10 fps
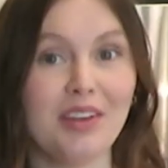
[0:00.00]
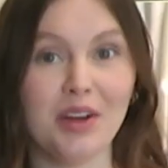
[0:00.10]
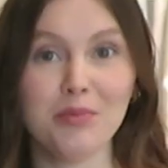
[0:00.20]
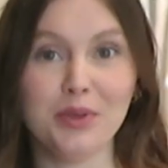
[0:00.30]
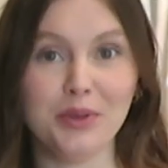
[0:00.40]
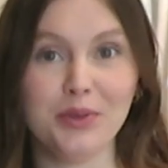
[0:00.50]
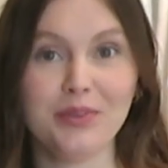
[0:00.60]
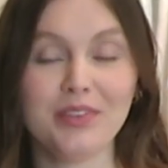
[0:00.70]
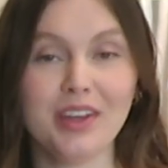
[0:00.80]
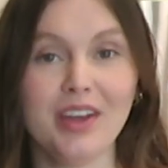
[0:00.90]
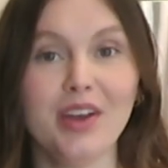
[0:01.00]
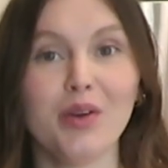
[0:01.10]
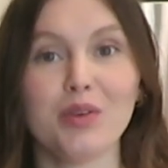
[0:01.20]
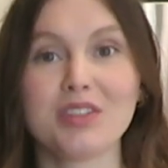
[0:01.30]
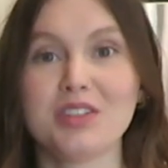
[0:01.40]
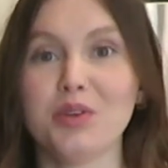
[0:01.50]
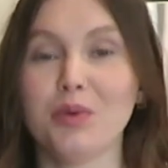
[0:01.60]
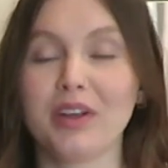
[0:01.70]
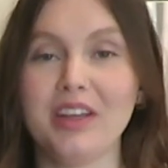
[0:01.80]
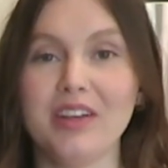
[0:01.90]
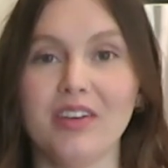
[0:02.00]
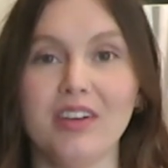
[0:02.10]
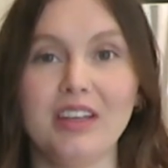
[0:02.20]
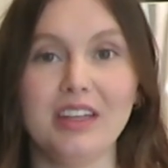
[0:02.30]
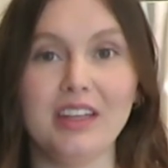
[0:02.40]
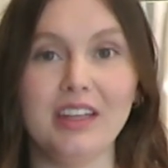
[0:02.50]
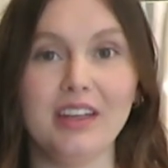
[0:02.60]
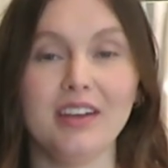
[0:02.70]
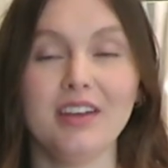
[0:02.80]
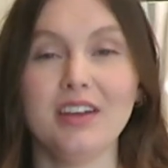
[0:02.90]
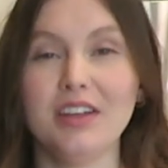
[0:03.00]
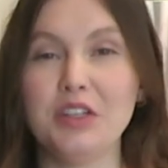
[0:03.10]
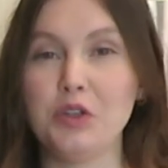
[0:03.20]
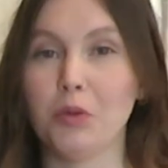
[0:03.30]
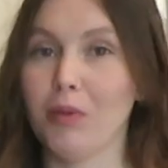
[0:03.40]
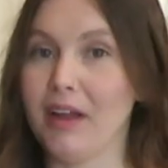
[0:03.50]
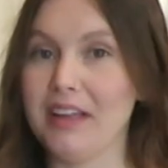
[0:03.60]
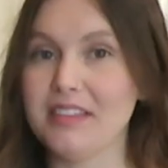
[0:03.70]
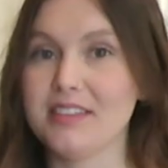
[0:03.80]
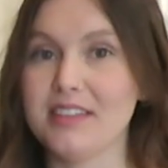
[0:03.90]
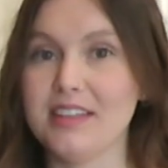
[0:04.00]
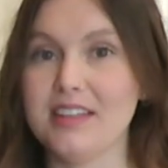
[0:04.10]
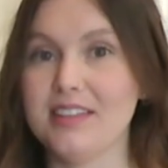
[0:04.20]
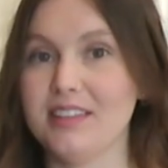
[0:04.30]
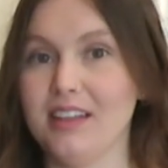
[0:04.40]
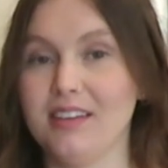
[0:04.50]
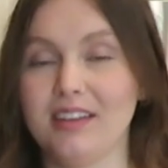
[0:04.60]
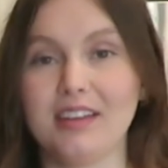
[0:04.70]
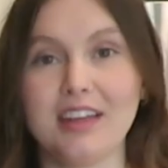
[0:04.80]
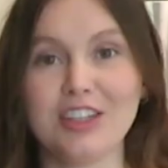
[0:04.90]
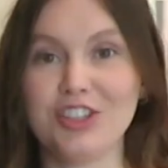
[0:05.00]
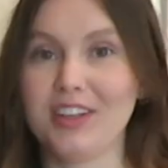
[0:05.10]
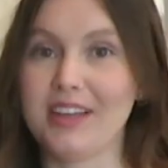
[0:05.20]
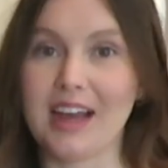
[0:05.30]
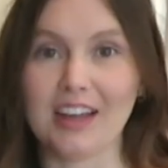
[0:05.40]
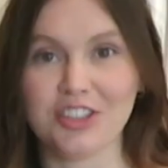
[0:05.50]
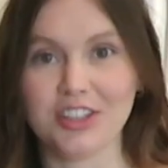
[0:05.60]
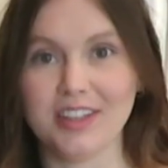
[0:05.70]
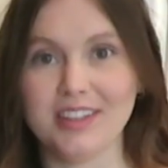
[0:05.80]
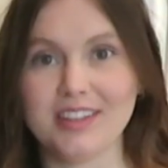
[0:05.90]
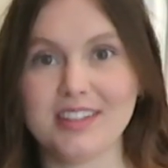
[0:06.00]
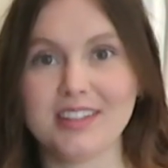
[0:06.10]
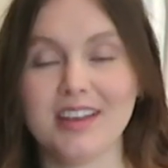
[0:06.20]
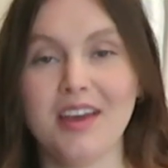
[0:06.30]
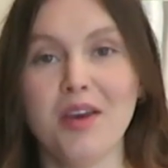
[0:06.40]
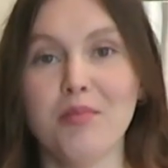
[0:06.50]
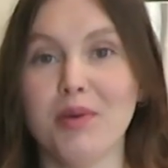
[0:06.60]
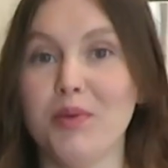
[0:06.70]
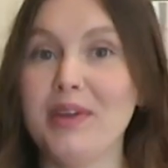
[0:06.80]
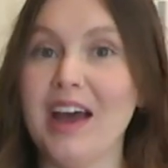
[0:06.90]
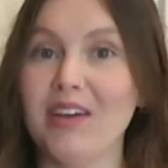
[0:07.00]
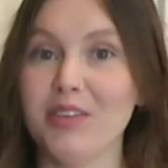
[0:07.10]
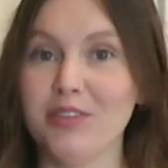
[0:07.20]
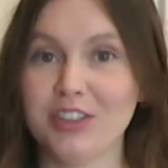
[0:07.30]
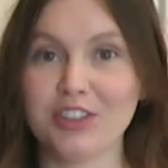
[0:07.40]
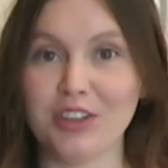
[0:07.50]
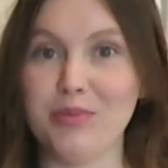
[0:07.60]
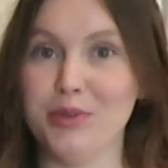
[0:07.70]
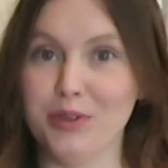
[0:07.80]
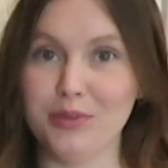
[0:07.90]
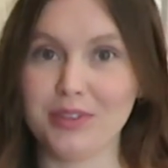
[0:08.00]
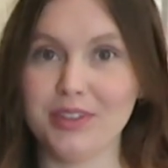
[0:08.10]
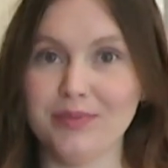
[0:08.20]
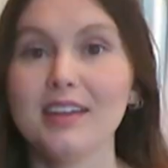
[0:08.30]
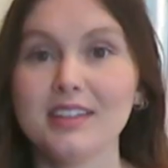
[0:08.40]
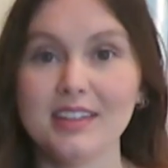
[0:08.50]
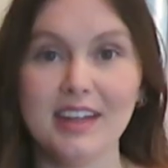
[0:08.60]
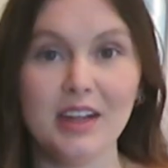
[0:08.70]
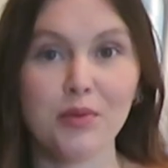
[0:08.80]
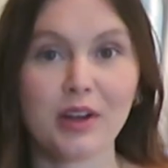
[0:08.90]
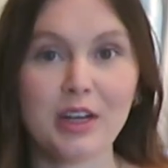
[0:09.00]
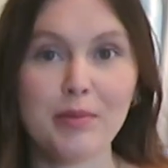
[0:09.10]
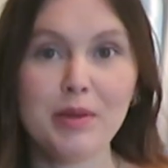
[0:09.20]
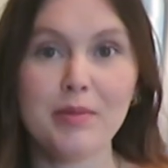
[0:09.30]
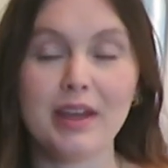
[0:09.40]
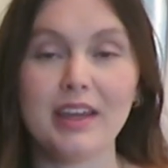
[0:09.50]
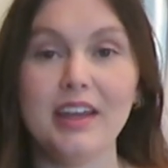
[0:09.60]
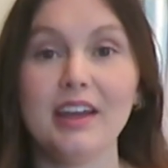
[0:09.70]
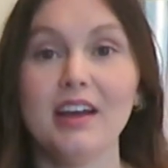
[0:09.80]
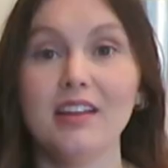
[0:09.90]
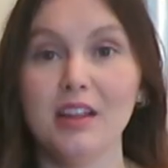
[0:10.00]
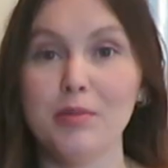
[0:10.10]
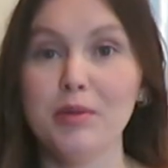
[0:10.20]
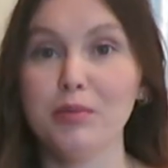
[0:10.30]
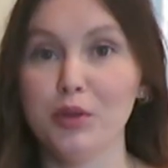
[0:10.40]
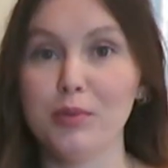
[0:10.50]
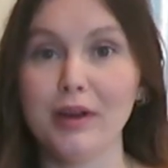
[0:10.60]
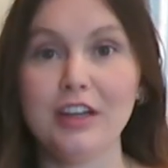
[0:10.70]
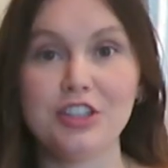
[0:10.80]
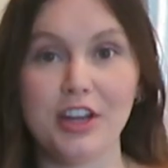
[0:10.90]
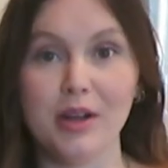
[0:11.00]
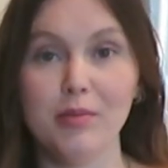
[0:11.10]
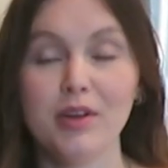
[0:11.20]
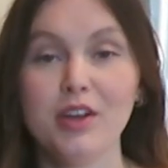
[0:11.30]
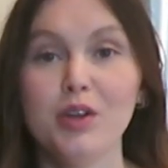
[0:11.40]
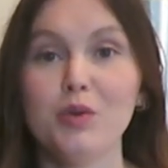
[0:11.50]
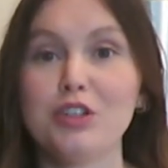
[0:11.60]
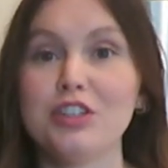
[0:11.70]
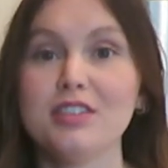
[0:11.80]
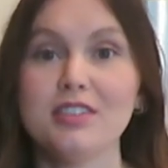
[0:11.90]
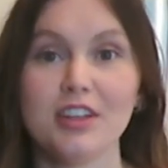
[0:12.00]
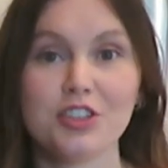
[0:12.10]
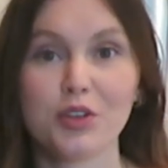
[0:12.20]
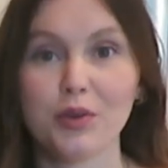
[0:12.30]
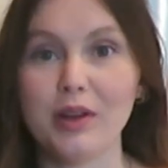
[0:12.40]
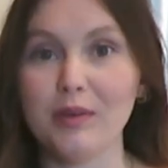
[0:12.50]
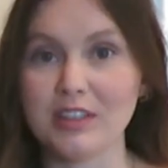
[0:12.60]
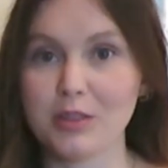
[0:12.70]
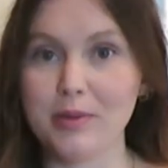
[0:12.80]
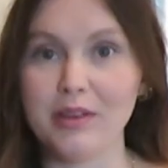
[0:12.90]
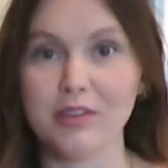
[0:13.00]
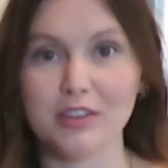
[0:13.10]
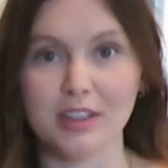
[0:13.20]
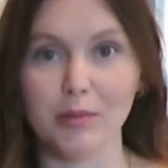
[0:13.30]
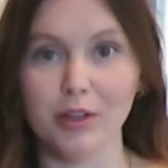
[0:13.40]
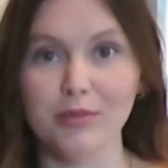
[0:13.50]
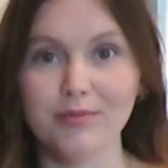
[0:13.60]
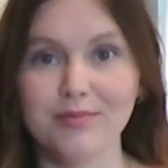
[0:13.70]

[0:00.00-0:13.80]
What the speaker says: now moved. We're still working on getting new appliances and kitchen gadgets, but we have officially moved. Today we're going to be making a lemon blueberry jam, which is such a great recipe for summer.